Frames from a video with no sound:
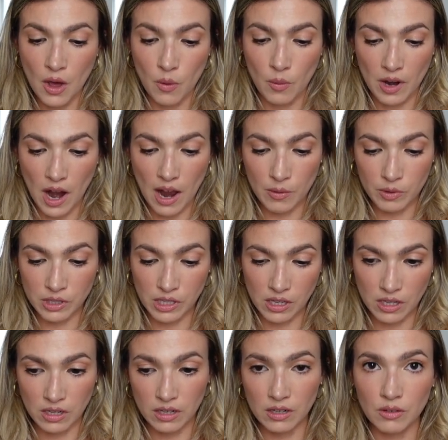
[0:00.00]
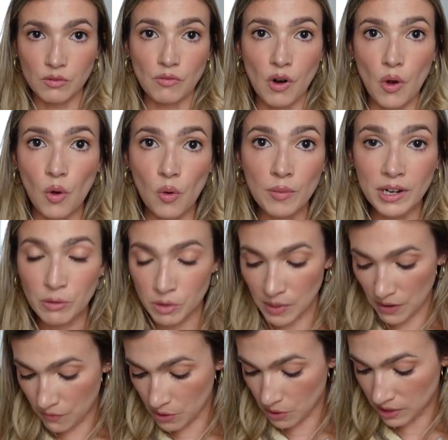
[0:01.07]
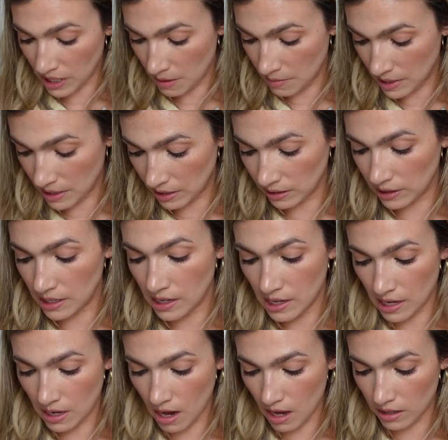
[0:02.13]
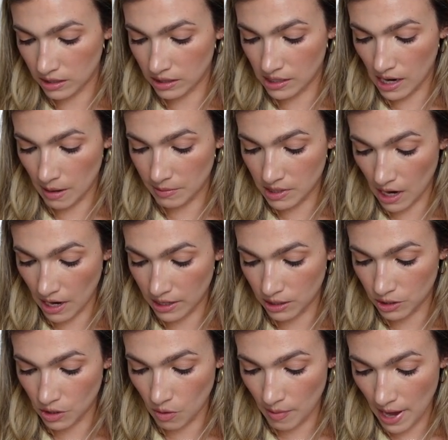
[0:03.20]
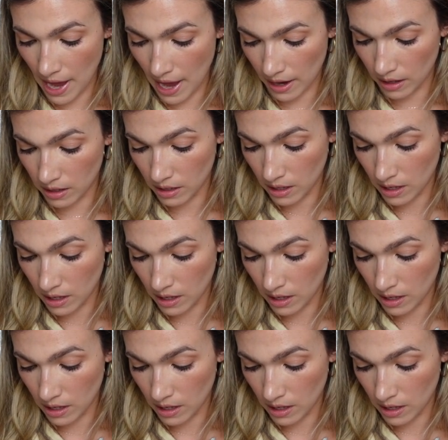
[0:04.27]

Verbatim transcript: when I was in Rome and it was my first time in Italy and honestly I'm dying to go back